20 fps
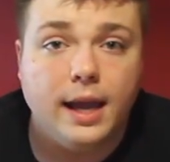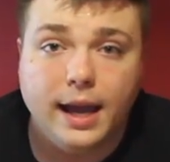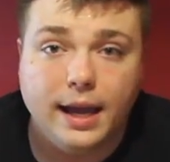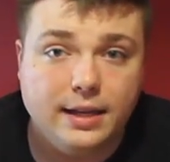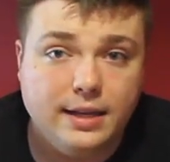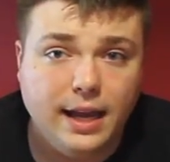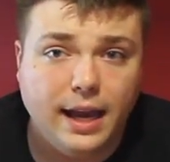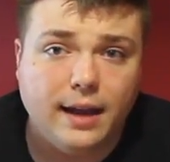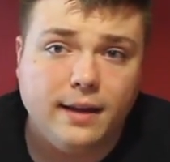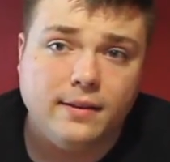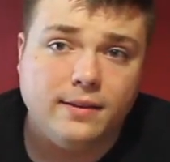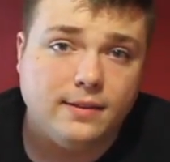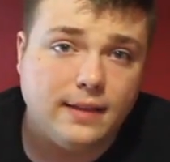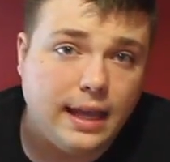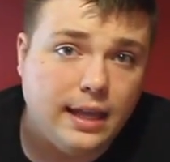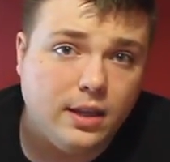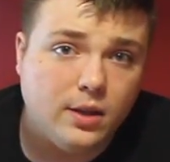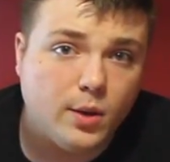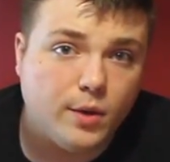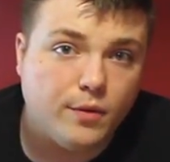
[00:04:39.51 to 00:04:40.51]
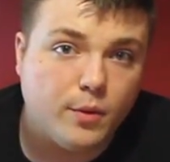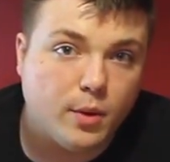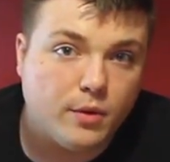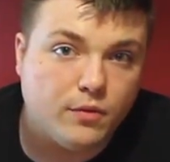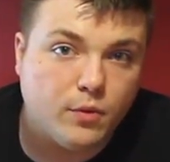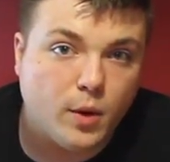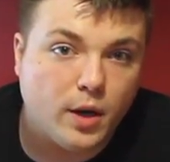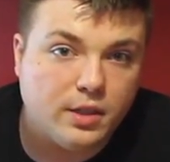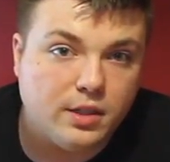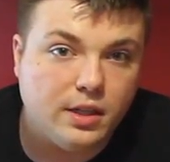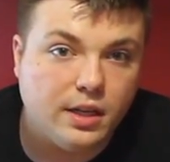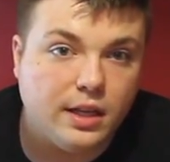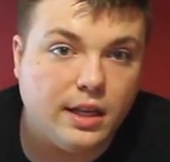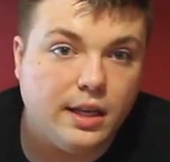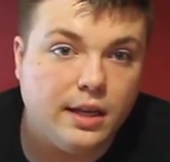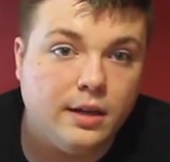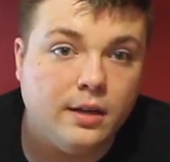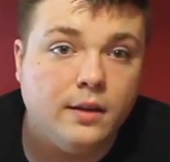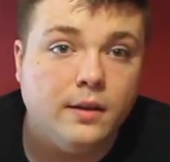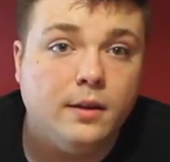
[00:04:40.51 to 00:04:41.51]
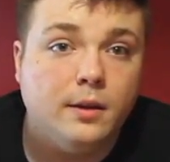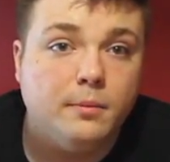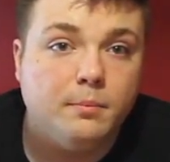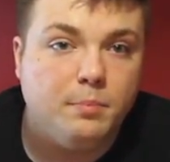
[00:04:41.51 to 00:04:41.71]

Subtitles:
And yeah, thank you everyone for watching again.